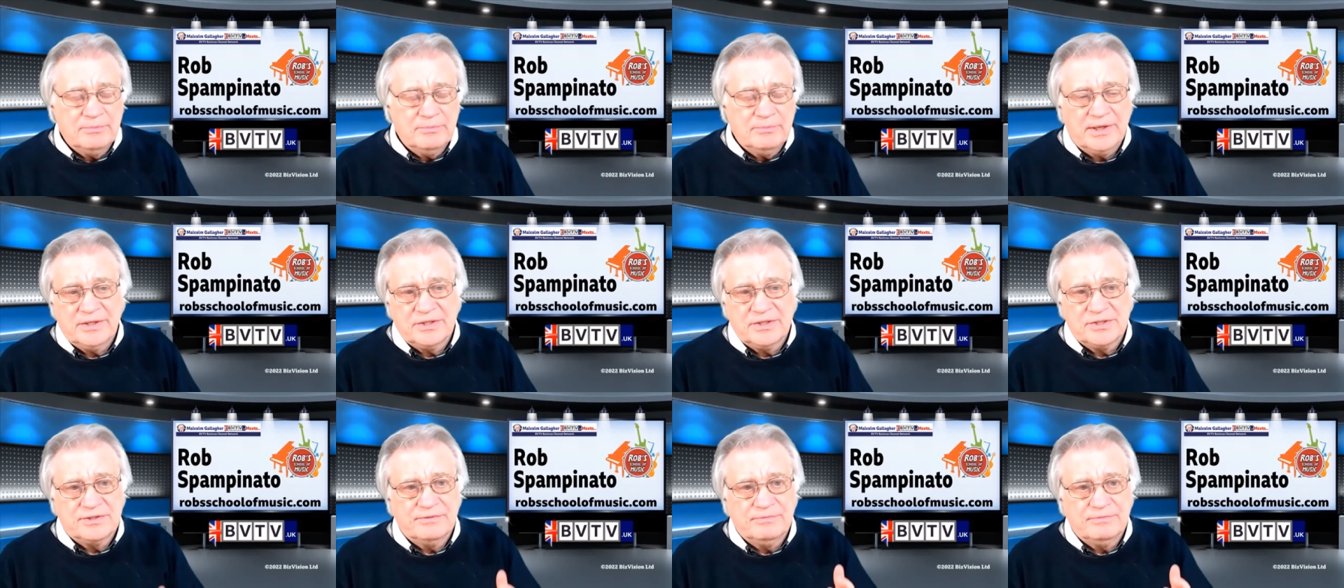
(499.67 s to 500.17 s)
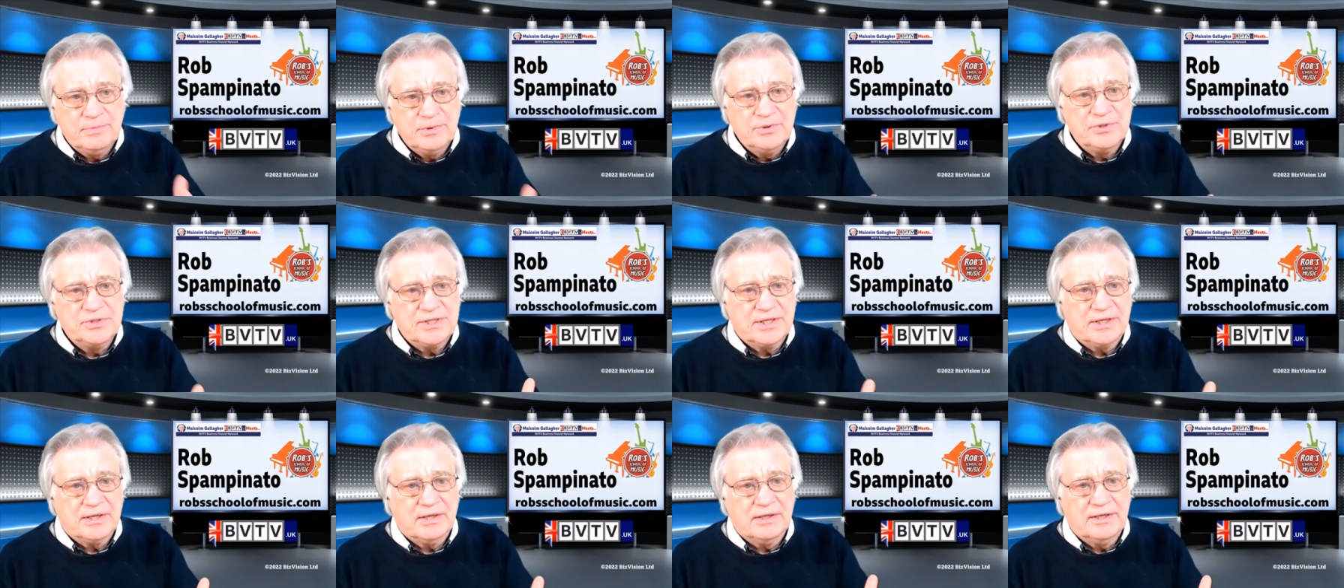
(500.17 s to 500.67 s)
mix of
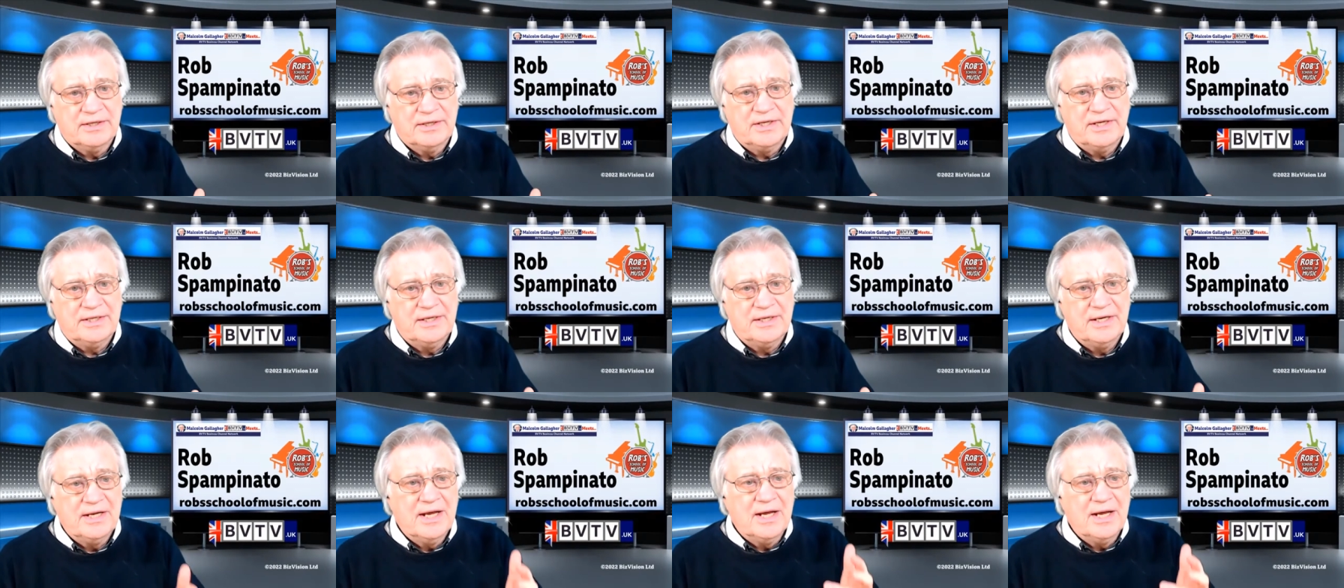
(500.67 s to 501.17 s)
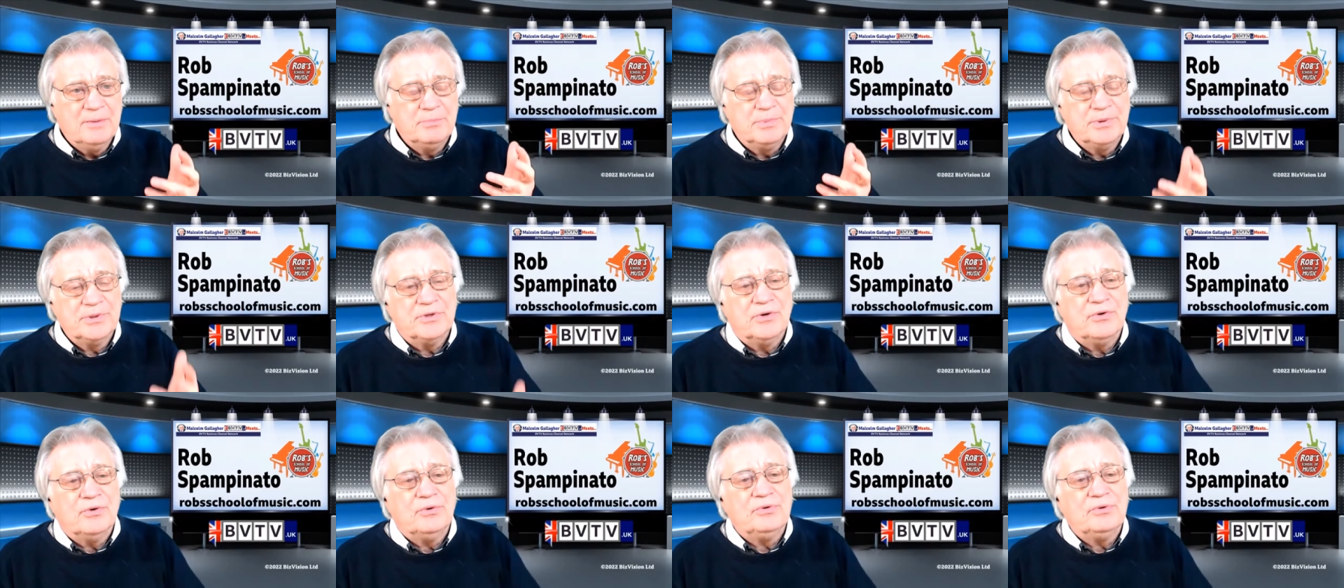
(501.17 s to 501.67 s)
music learning,
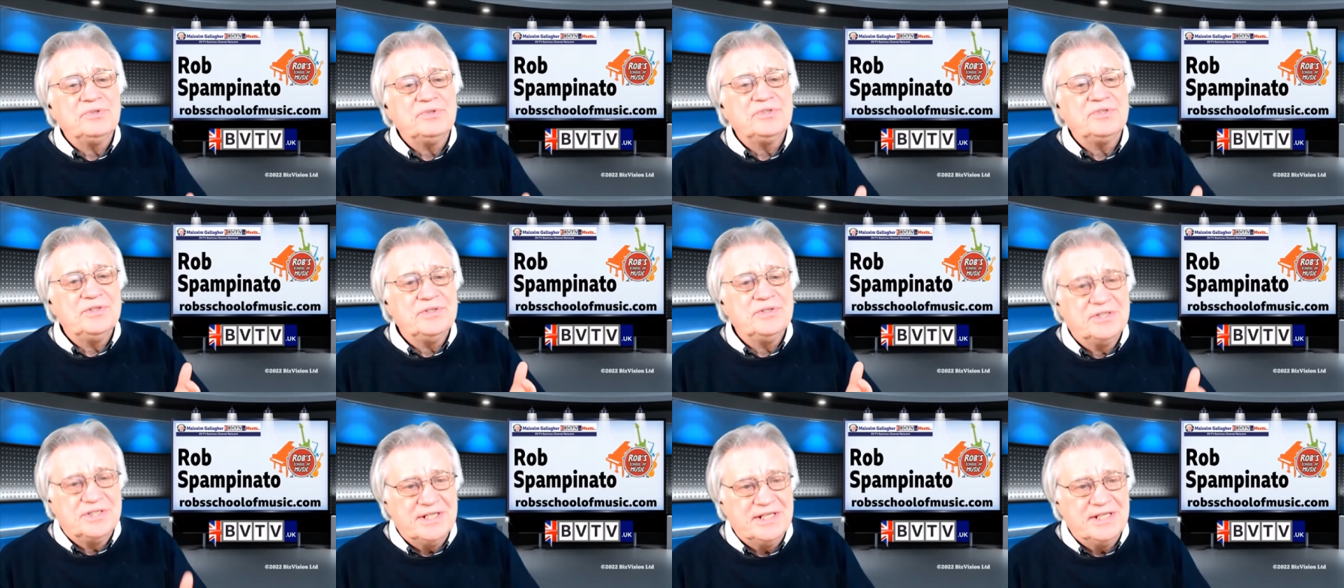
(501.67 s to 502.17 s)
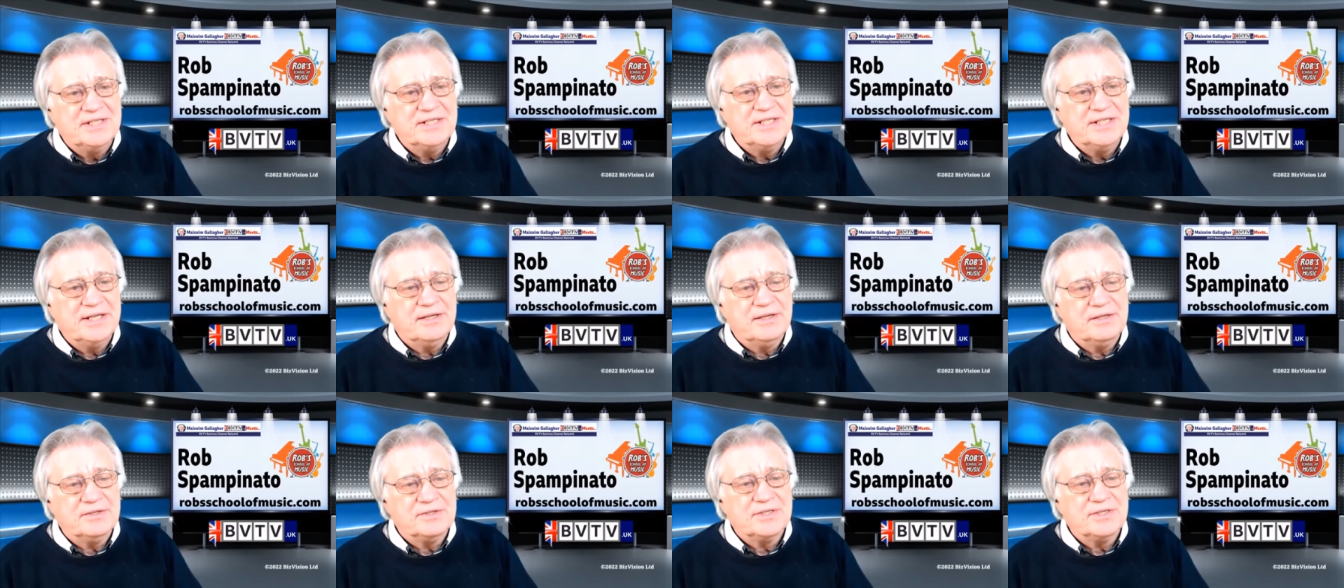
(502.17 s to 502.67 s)
but also
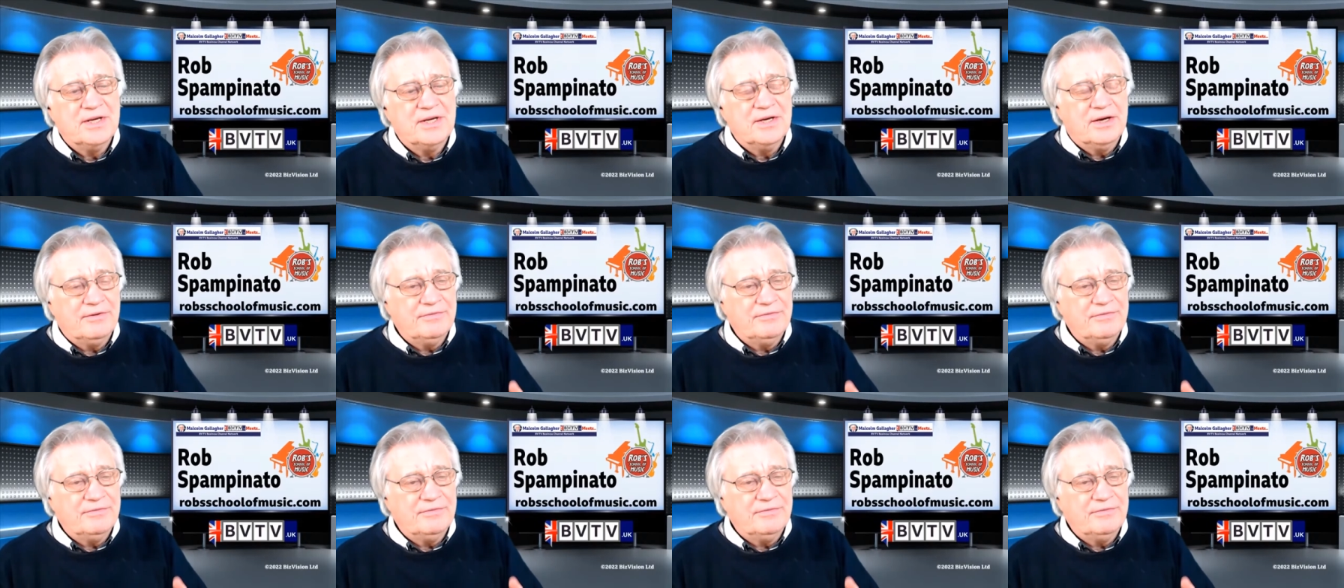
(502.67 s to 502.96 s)
details